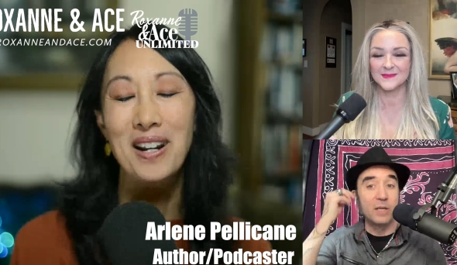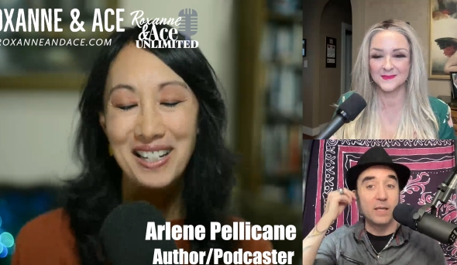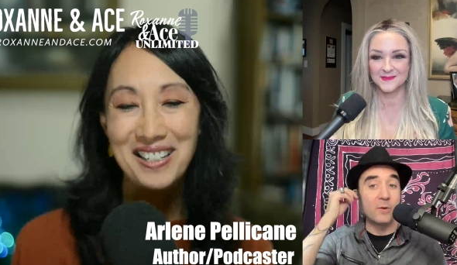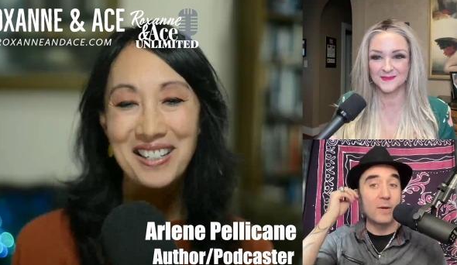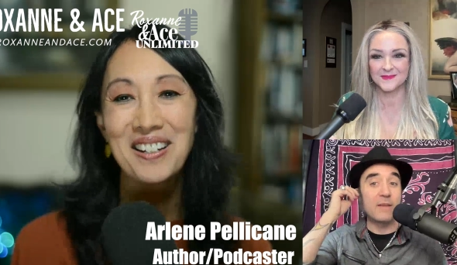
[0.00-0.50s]

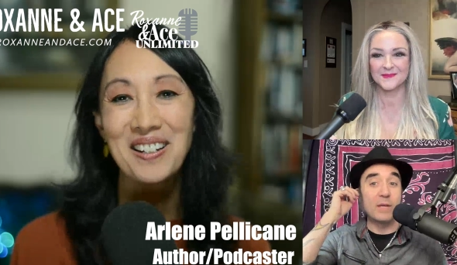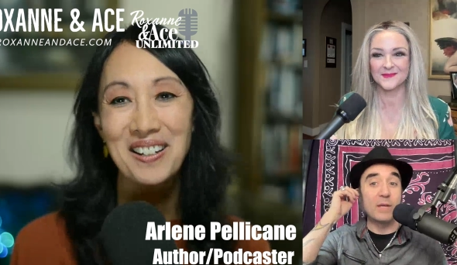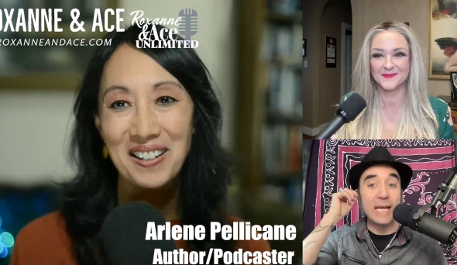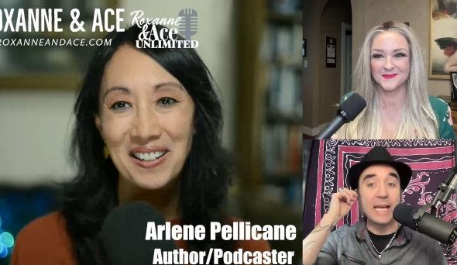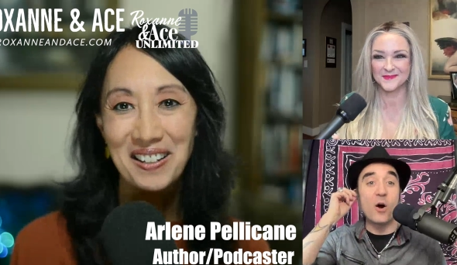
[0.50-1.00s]
Speaker 1: you know,
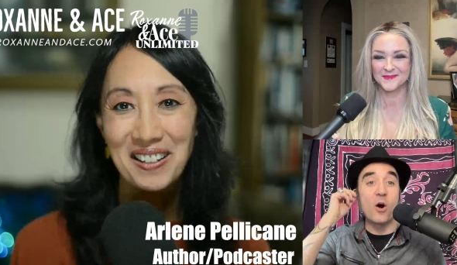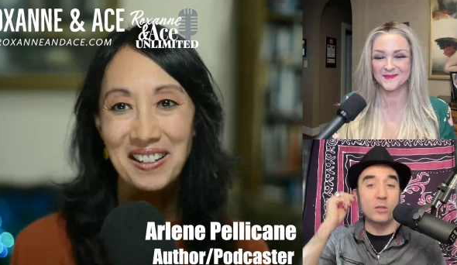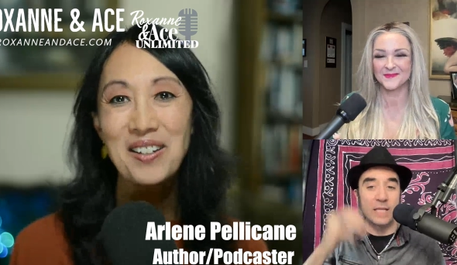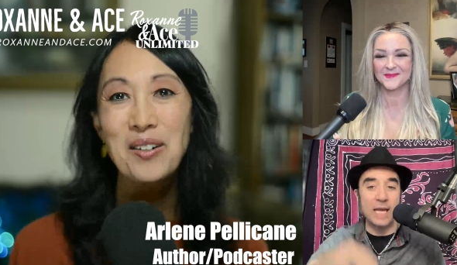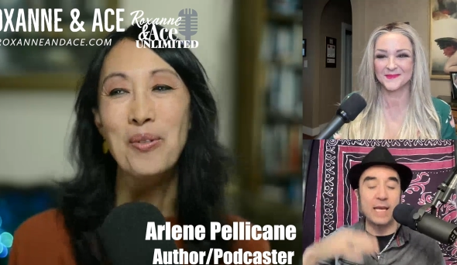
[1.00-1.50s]
every day,
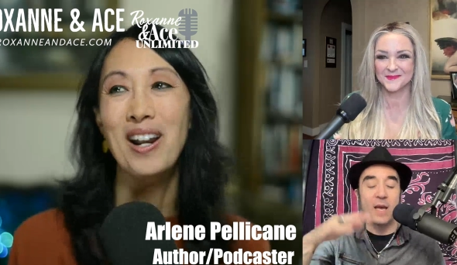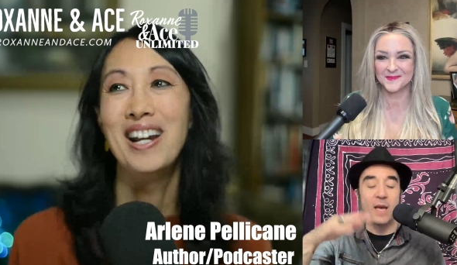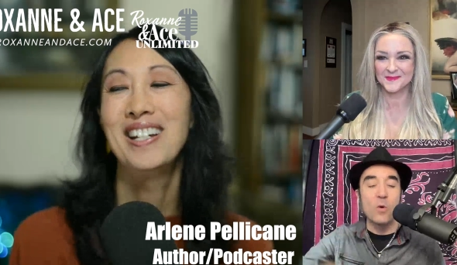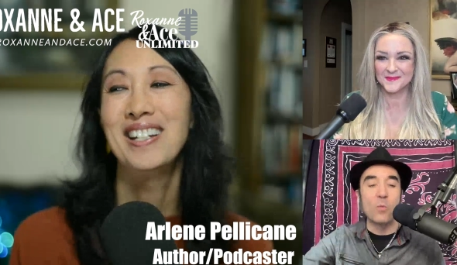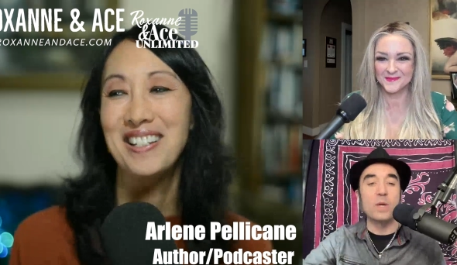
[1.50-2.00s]
all day.
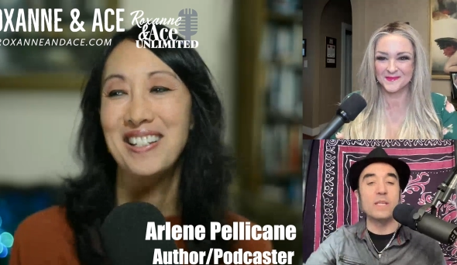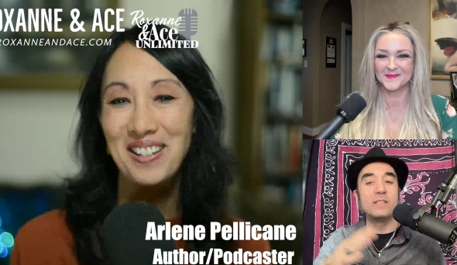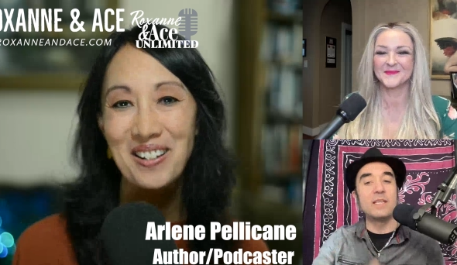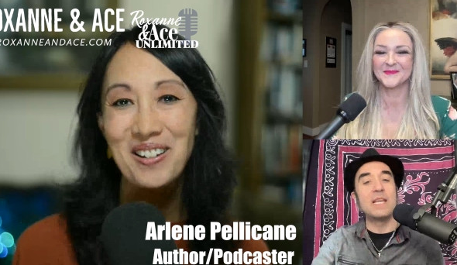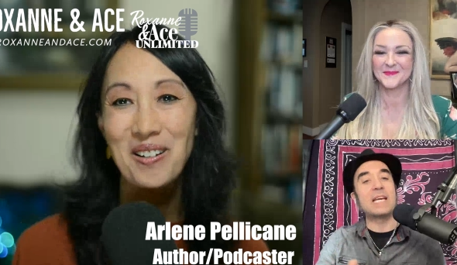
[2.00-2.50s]
Right. What
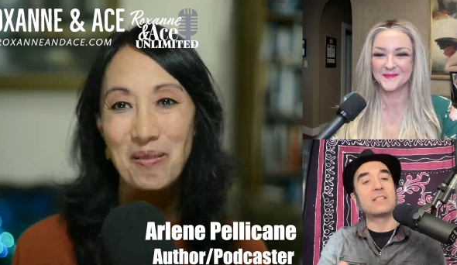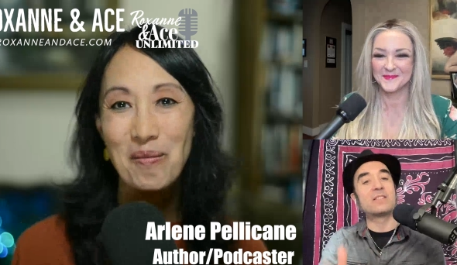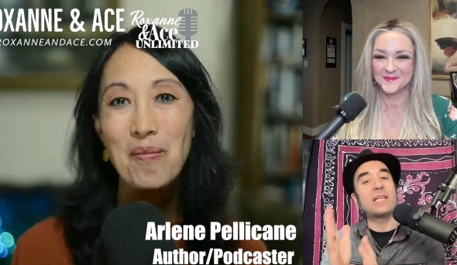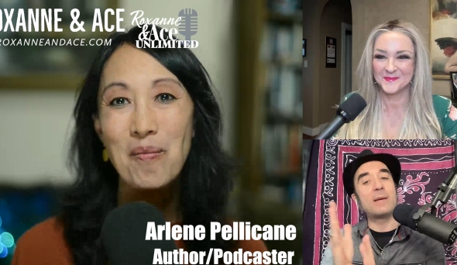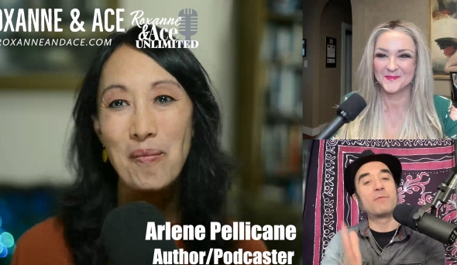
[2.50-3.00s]
is the next
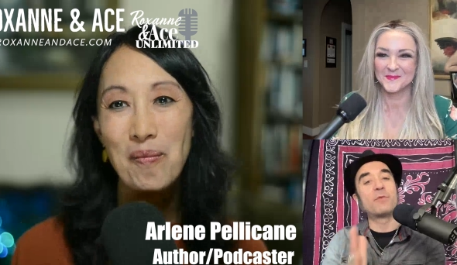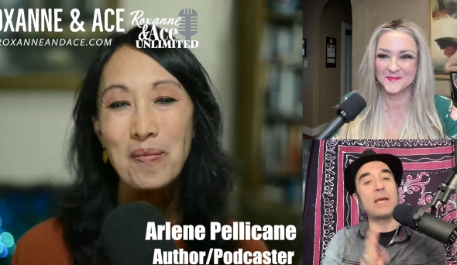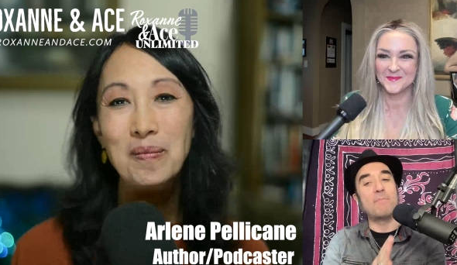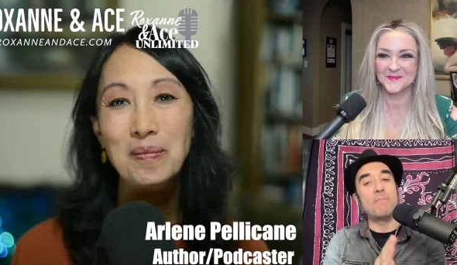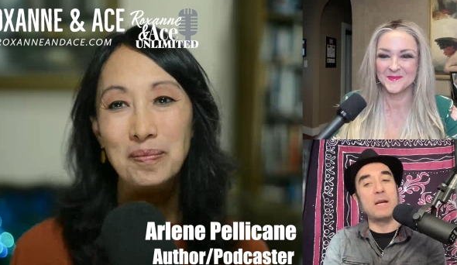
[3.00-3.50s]
step for
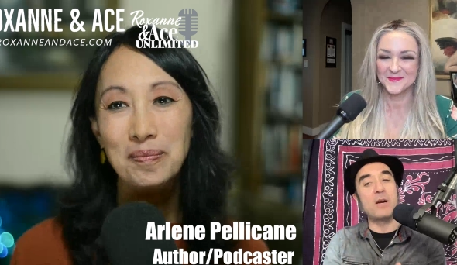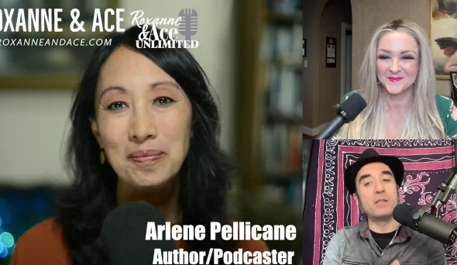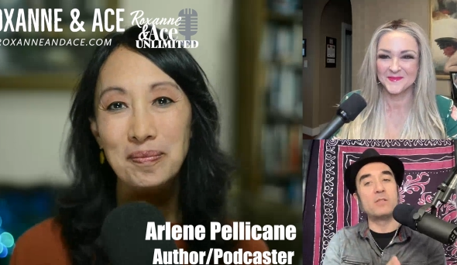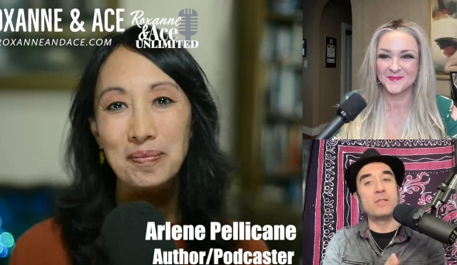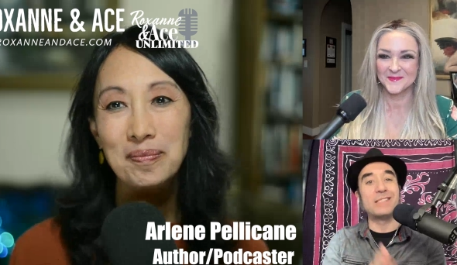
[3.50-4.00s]
that
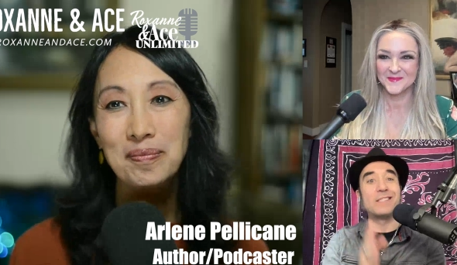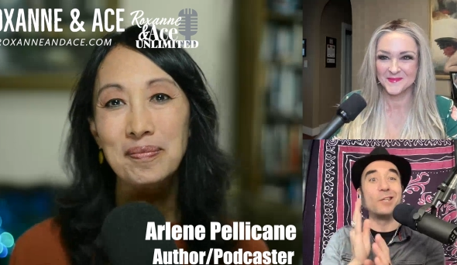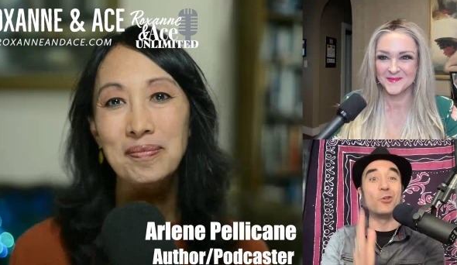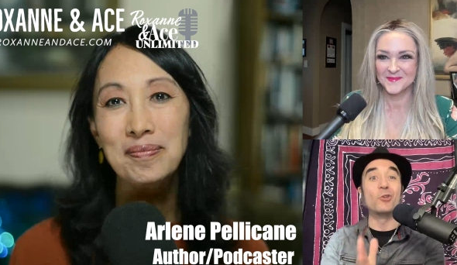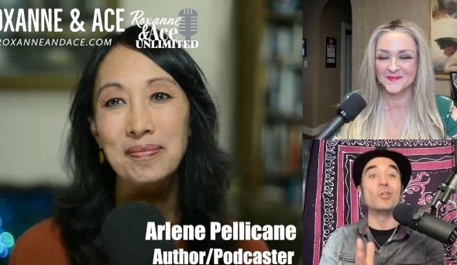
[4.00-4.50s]
marriage that's
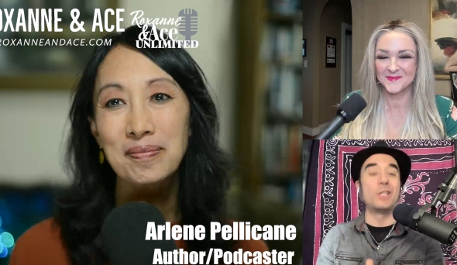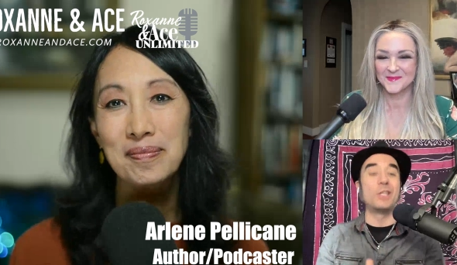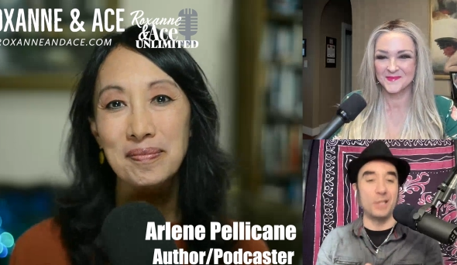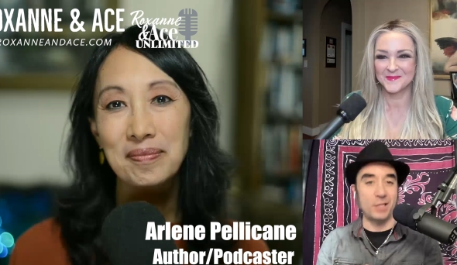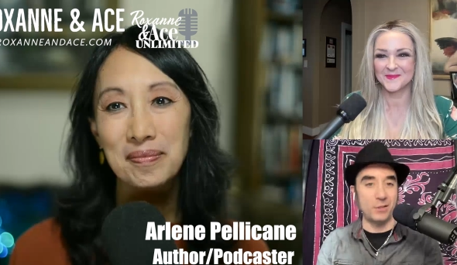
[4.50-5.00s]
in good
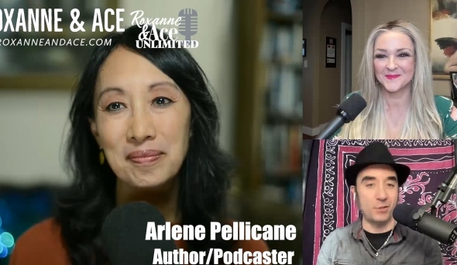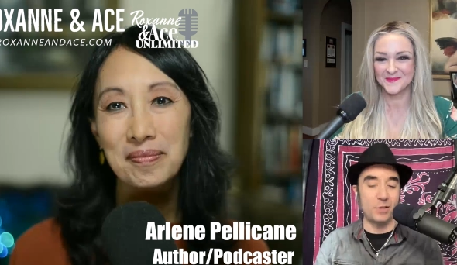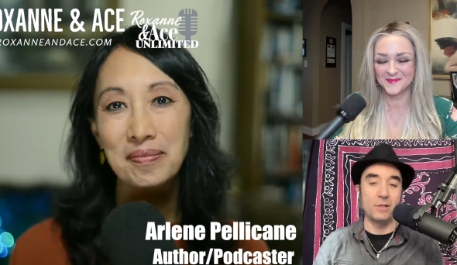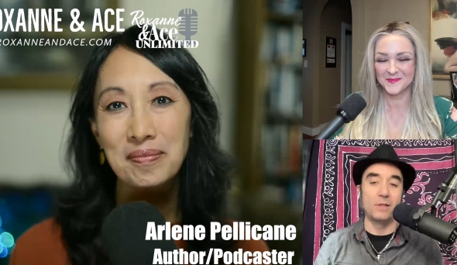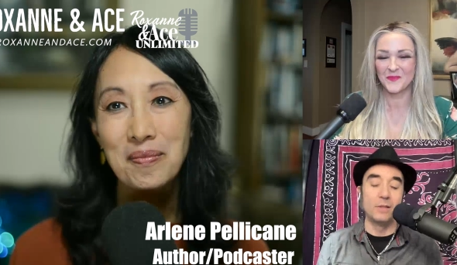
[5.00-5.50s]

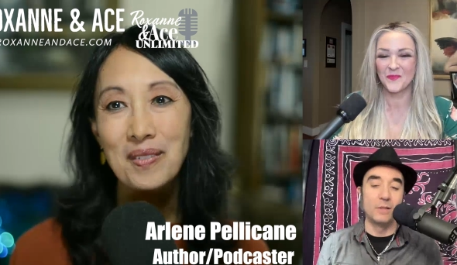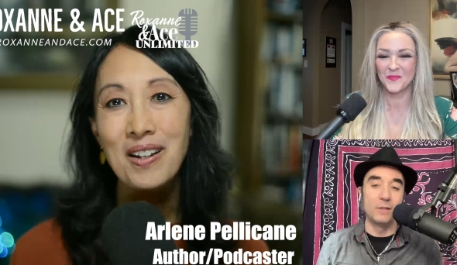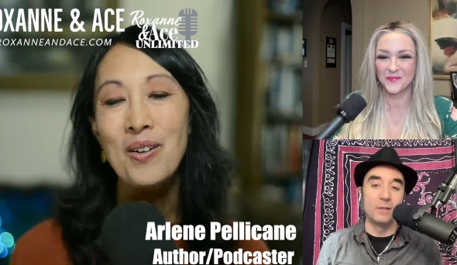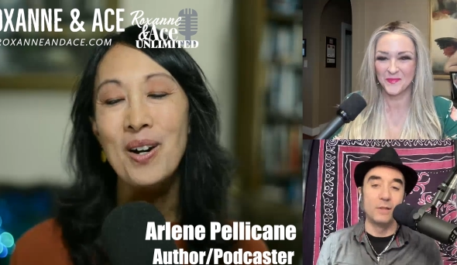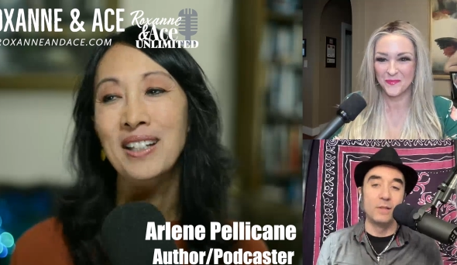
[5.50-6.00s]
condition?
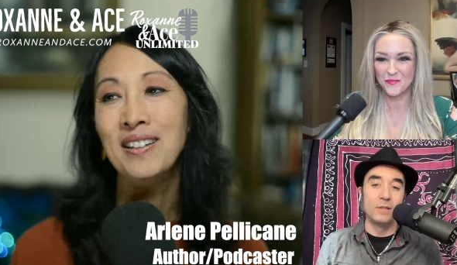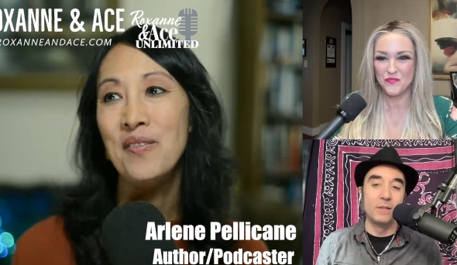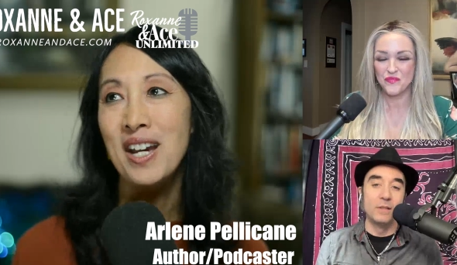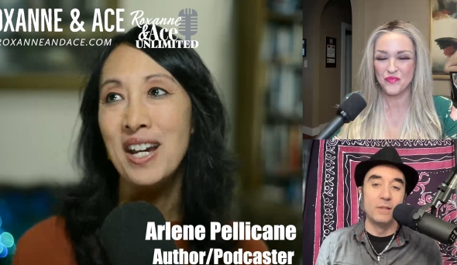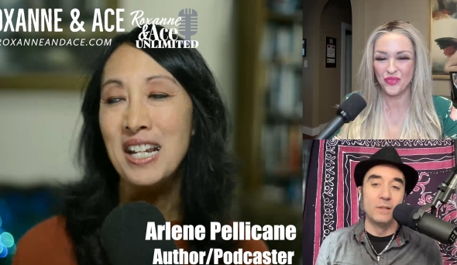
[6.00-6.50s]
Speaker 2: Oh, I
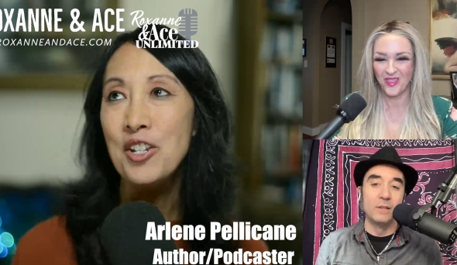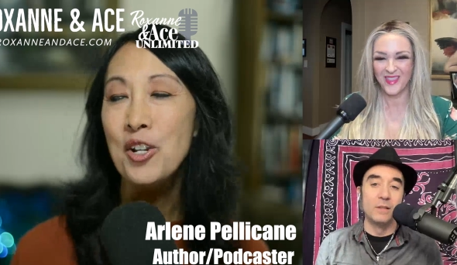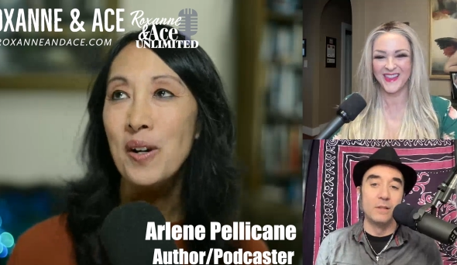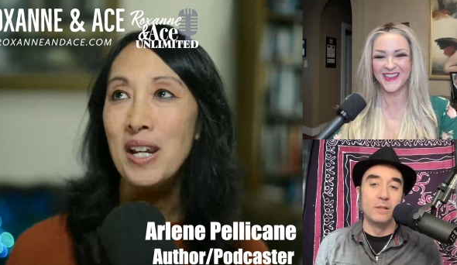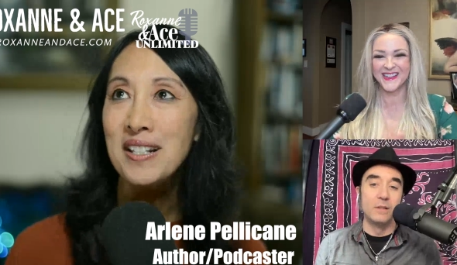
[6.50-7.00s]
love that. You
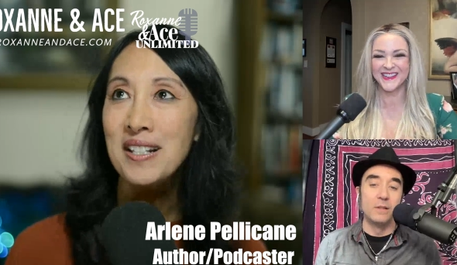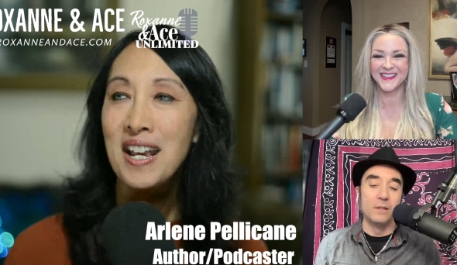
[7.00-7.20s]
know, it's,